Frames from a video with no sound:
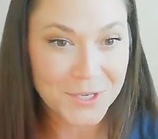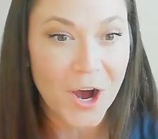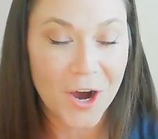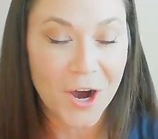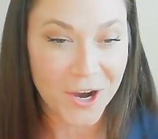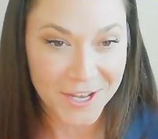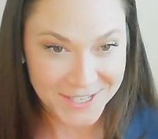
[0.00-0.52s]

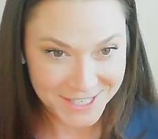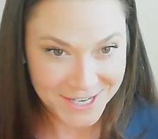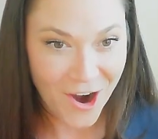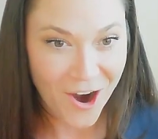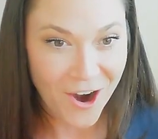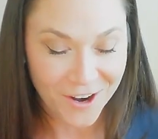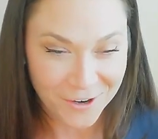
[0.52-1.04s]
on
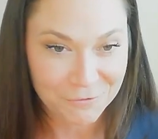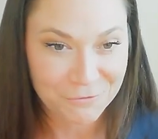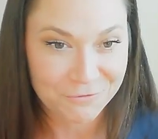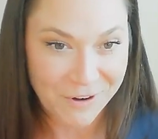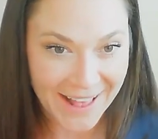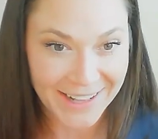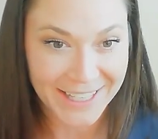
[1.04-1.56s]
our
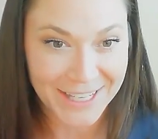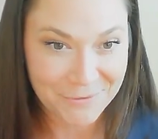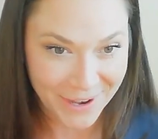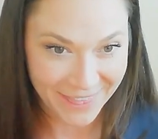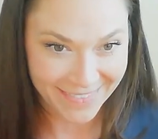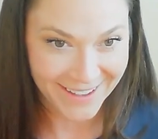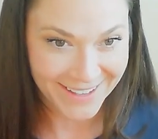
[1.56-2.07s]
rally
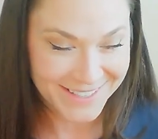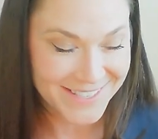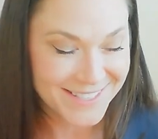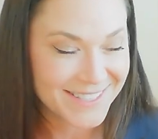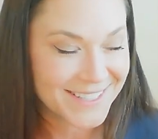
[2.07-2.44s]
with us.